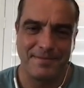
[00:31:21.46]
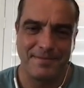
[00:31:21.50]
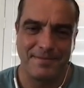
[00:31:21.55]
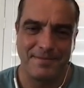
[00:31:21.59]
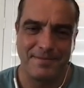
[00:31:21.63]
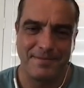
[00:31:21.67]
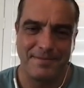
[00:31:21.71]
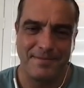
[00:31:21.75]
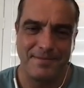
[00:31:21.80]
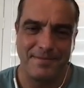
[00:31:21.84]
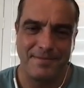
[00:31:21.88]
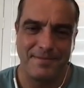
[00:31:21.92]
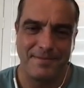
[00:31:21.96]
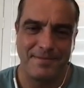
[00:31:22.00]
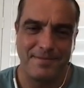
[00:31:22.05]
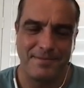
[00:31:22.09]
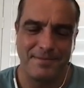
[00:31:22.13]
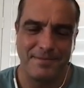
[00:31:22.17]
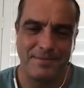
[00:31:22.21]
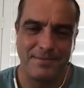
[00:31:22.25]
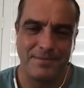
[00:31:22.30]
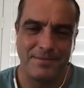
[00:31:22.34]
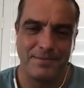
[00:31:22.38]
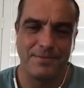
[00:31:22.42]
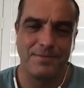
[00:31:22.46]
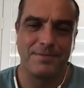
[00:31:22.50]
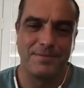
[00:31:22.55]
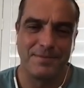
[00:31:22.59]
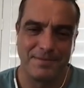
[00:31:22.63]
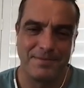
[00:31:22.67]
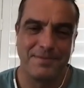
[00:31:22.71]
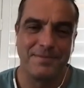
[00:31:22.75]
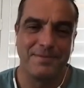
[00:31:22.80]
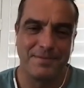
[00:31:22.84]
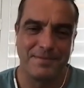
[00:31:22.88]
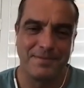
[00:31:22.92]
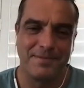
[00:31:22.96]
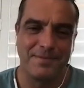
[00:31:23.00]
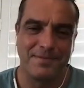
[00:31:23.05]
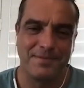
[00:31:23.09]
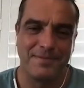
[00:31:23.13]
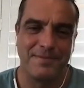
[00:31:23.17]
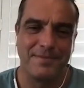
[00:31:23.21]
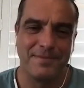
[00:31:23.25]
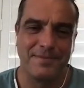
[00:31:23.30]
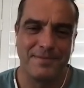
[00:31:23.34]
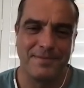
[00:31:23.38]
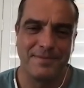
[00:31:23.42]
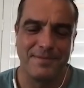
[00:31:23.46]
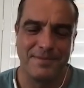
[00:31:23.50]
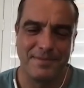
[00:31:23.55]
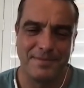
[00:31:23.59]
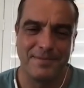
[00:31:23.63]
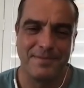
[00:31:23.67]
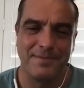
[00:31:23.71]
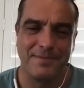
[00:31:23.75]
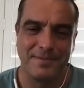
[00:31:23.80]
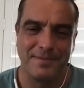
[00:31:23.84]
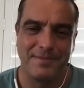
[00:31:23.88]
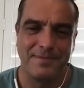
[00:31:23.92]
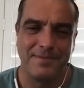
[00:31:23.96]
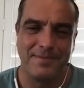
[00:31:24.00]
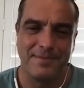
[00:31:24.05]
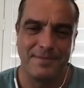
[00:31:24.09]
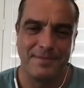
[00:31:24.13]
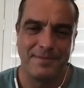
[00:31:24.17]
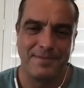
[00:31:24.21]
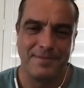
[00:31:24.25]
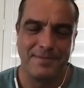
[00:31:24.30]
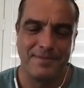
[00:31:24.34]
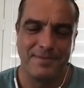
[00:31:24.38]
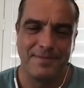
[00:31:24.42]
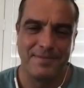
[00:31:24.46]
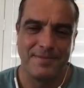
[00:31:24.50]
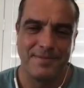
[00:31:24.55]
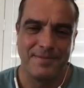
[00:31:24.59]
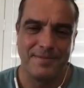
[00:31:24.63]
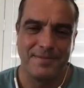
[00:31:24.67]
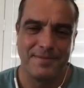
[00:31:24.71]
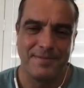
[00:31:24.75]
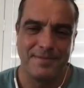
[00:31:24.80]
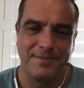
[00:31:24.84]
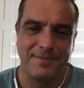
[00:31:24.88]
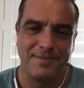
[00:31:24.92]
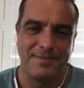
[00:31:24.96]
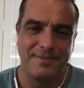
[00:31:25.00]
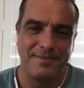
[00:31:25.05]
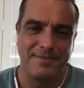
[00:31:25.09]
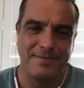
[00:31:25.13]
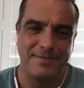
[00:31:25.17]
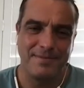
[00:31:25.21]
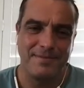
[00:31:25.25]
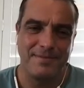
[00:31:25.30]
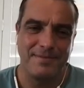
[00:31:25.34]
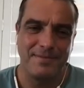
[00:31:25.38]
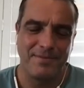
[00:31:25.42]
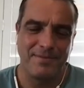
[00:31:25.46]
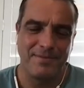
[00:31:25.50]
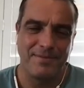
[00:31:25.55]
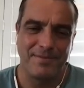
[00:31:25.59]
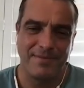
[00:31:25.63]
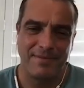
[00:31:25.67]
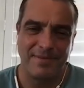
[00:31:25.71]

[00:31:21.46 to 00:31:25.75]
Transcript: No words are spoken by the person on screen.